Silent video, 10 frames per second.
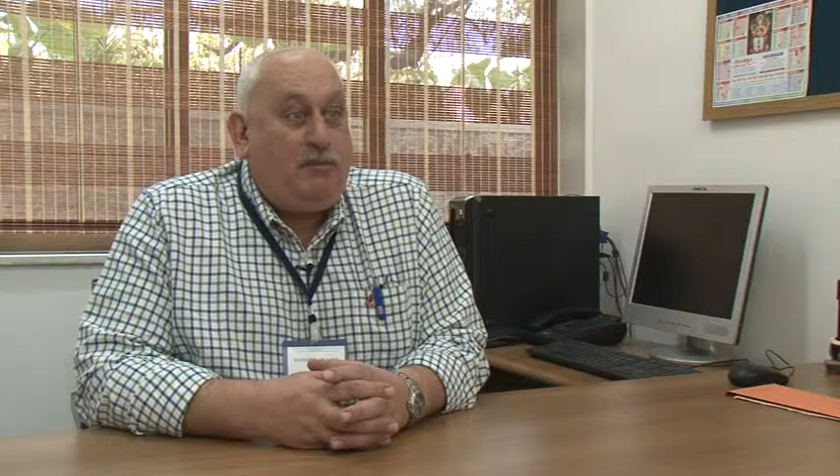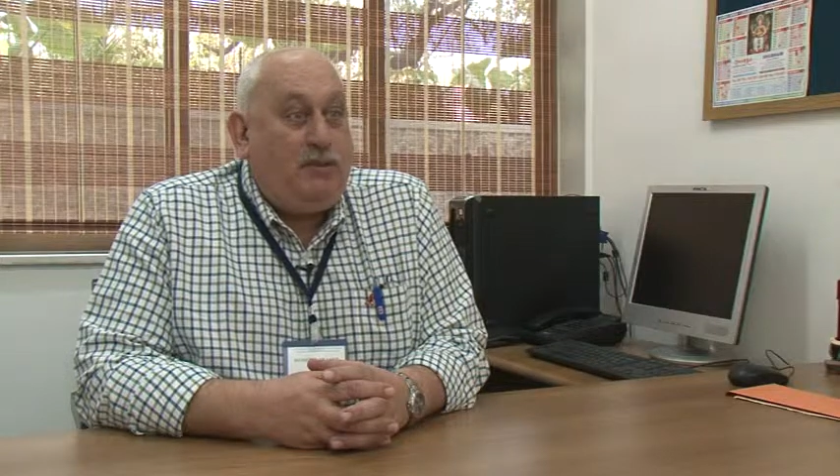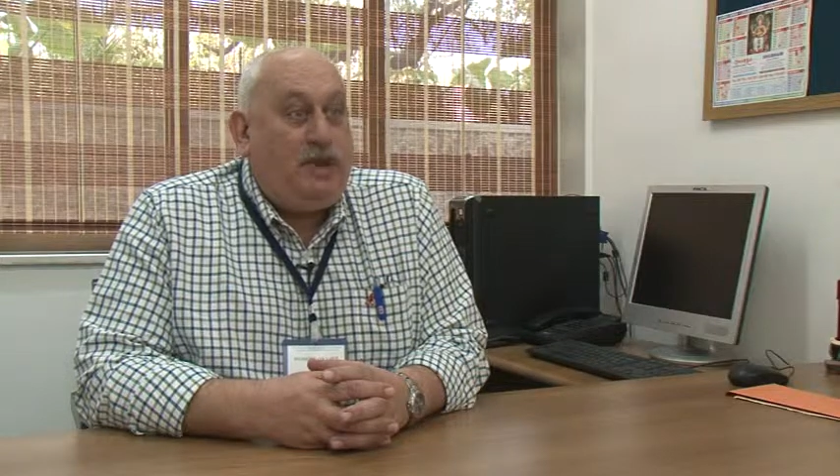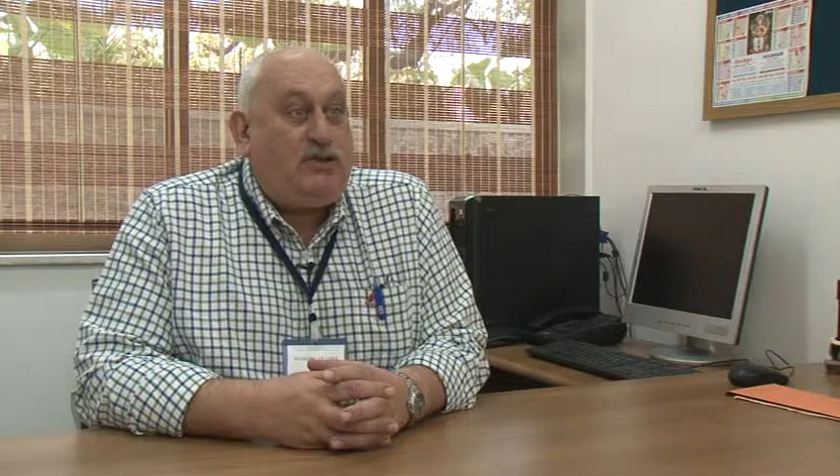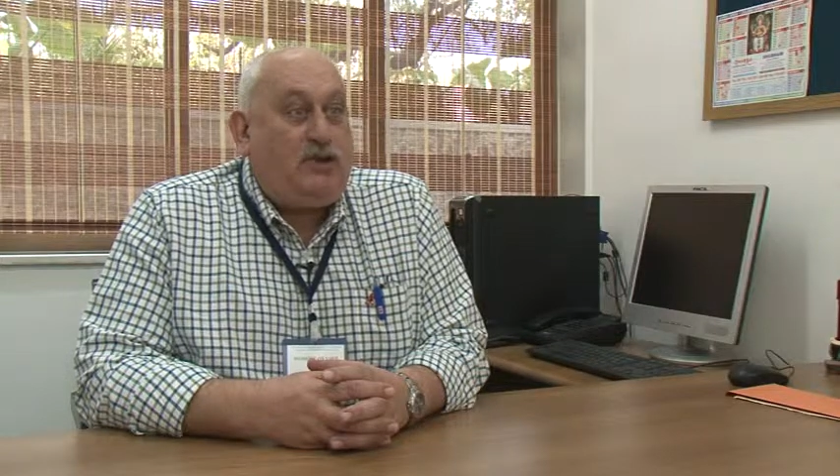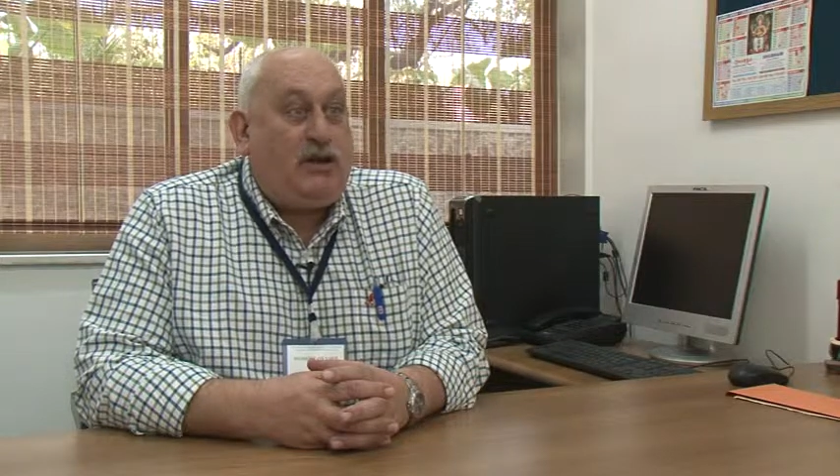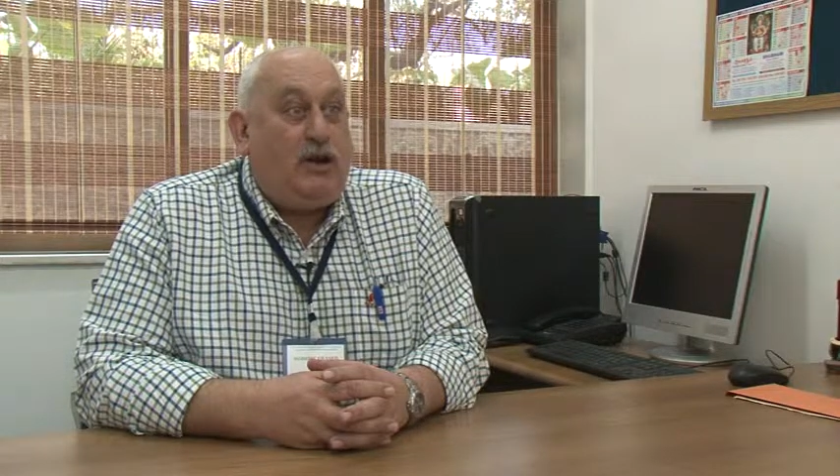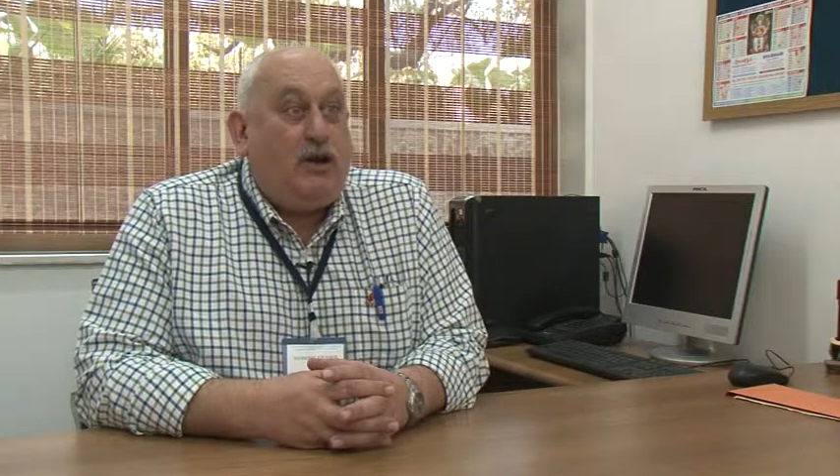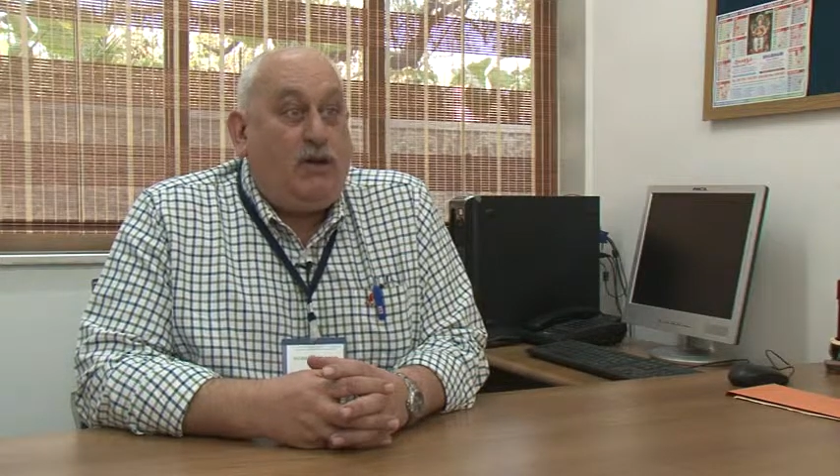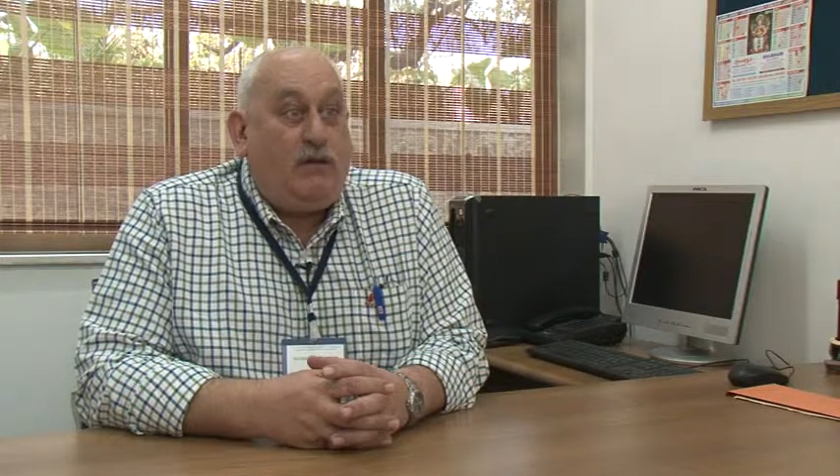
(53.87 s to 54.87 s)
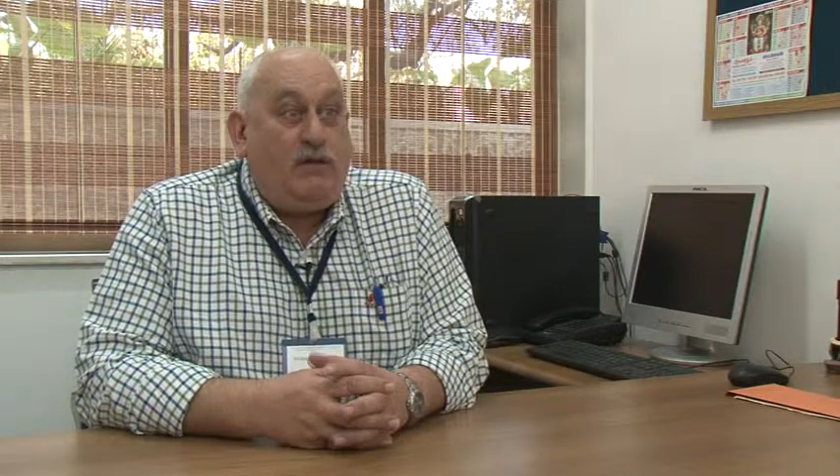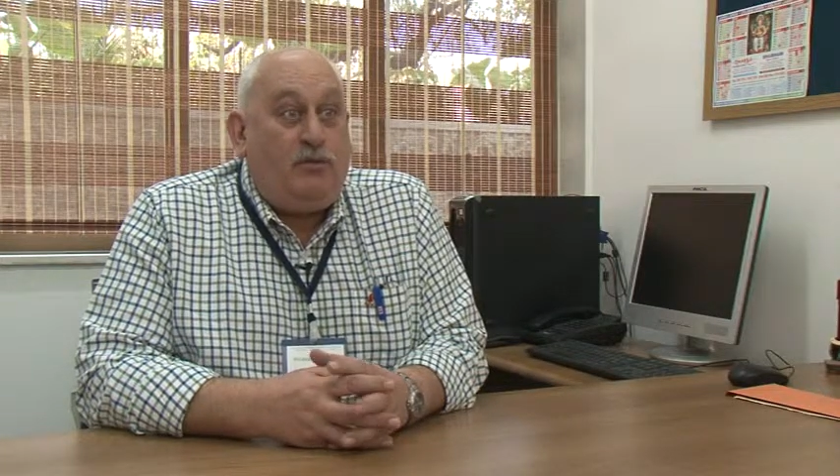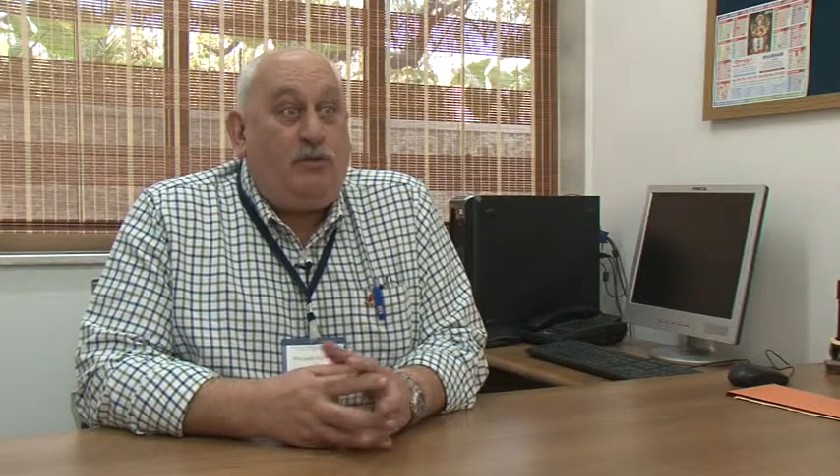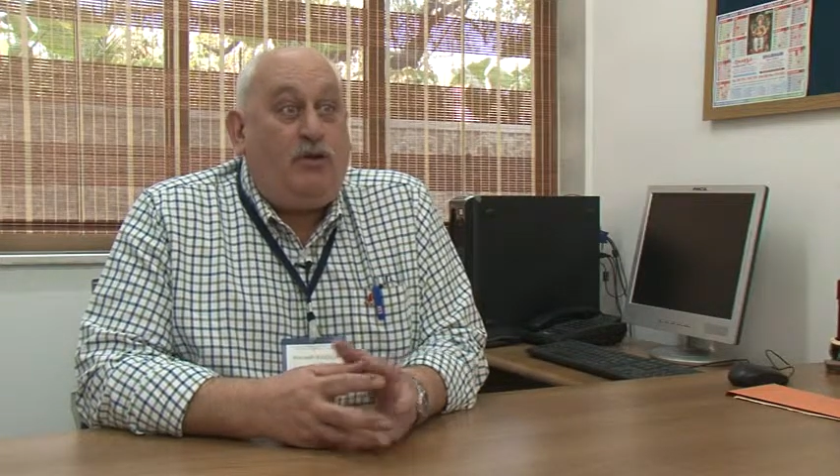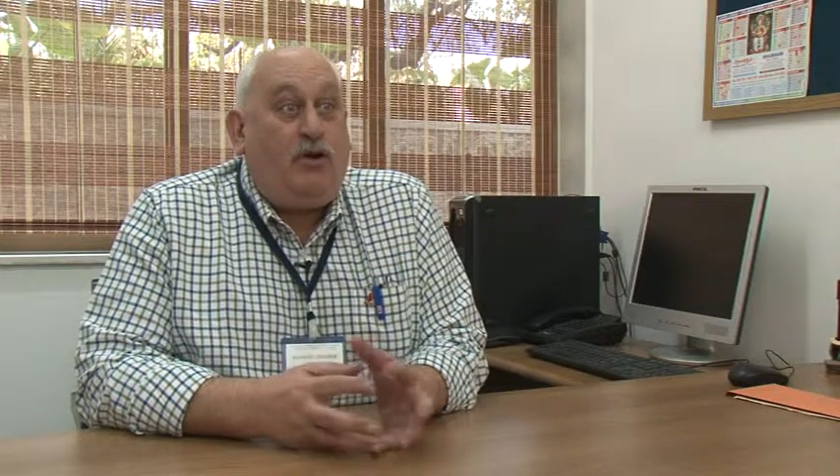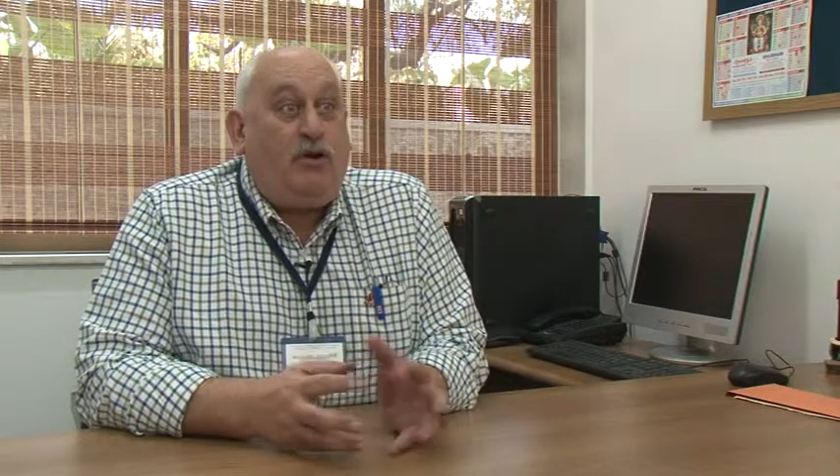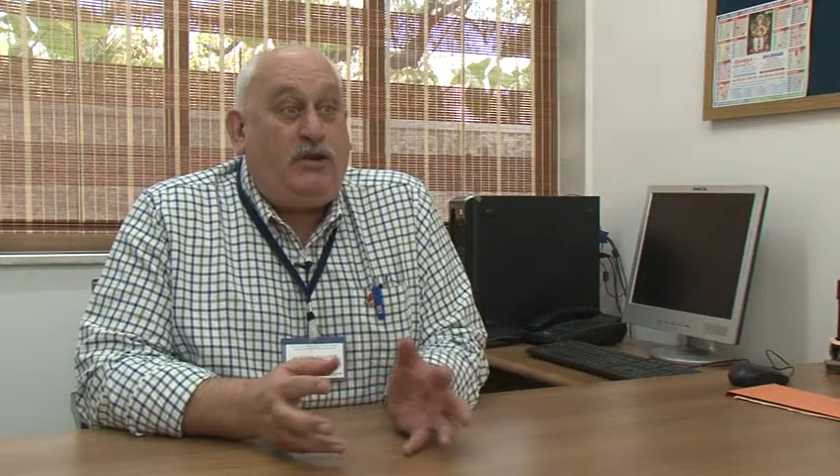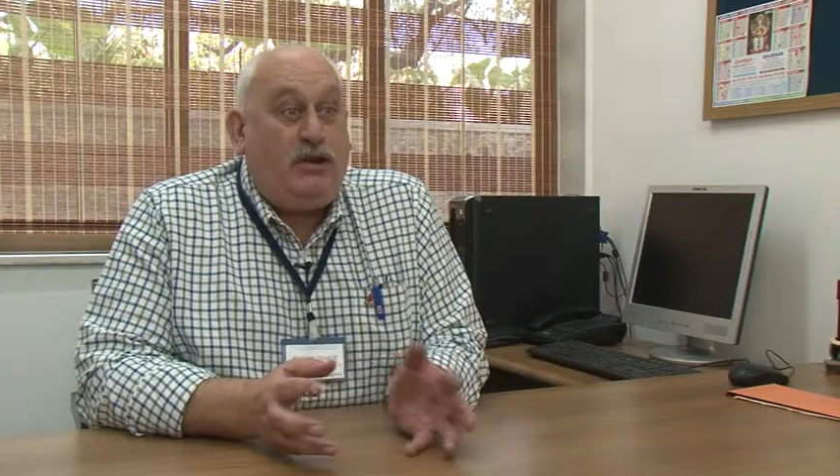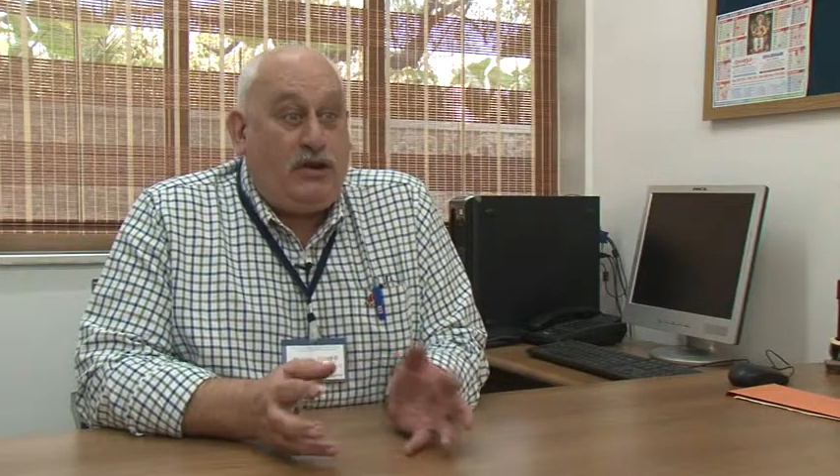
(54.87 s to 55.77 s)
picture of the broad